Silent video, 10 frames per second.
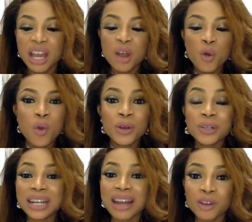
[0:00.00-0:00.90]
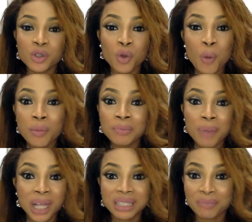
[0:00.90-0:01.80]
We were not allowed to open
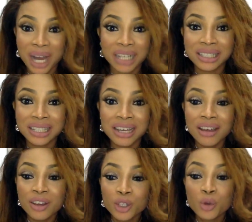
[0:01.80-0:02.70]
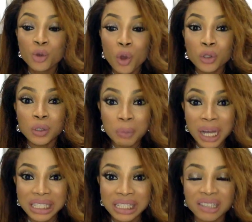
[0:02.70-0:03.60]
party packs. You go to
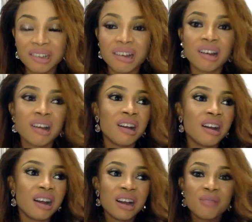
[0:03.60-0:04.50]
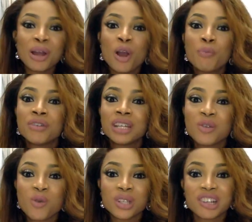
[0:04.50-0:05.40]
parties. My
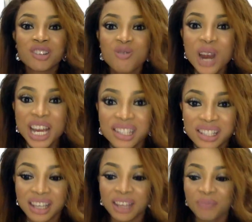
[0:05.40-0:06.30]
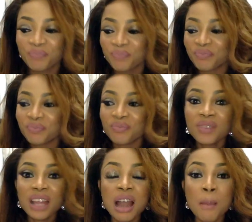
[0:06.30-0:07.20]
upbringing was crazy.
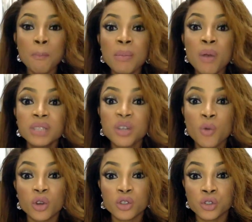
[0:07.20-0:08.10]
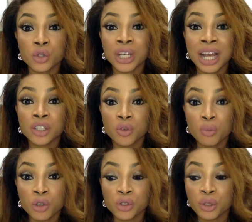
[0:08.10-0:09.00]
My mom didn't want us to socialize so
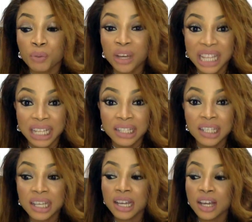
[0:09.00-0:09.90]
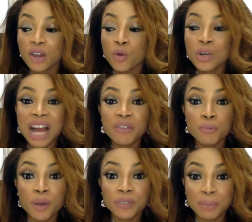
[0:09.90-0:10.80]
much to the point that we would have a
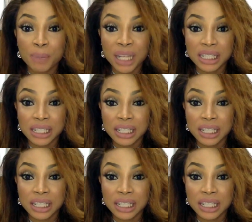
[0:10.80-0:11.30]
birthday party.